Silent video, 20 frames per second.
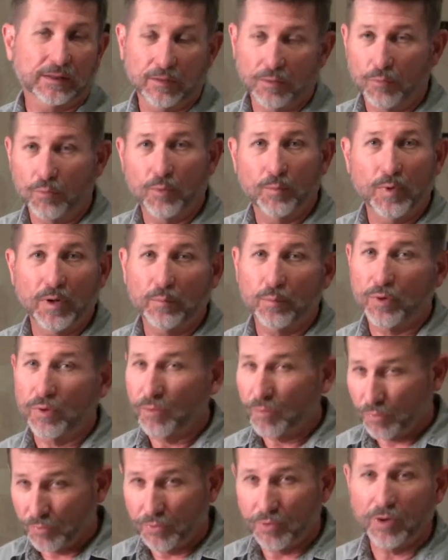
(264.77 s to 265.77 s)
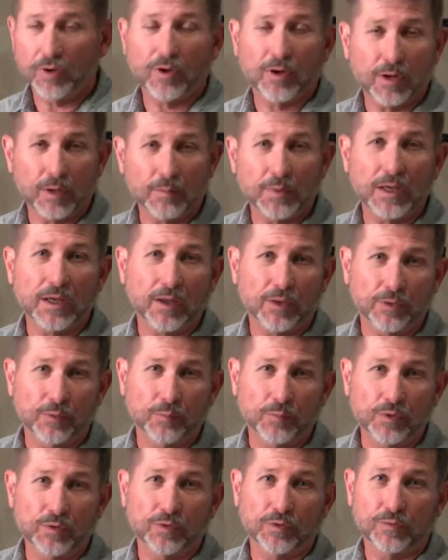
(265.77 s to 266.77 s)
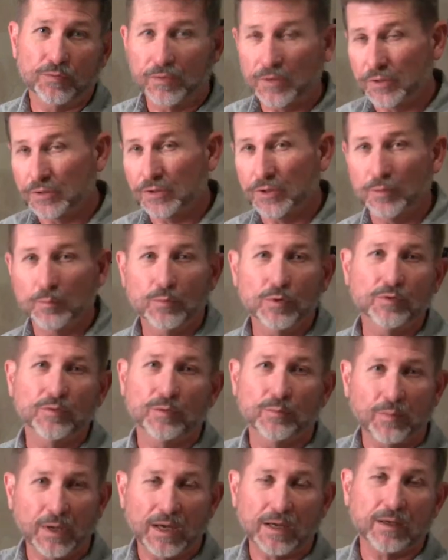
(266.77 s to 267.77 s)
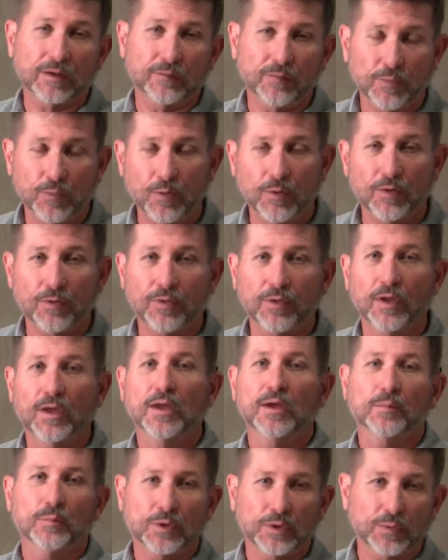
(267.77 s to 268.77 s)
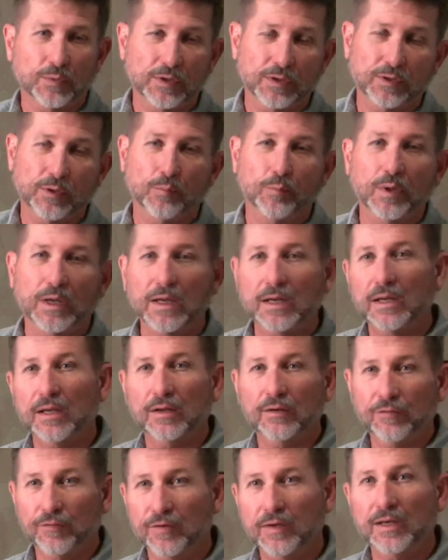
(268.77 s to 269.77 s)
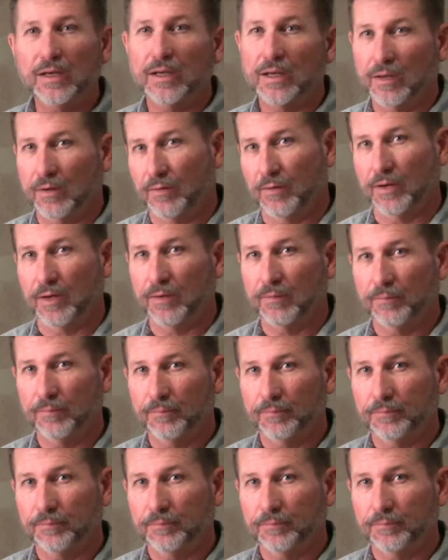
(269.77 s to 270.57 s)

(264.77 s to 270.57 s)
remember, they're going to be on the move because they're moving back and forth between their bedding and feeding area.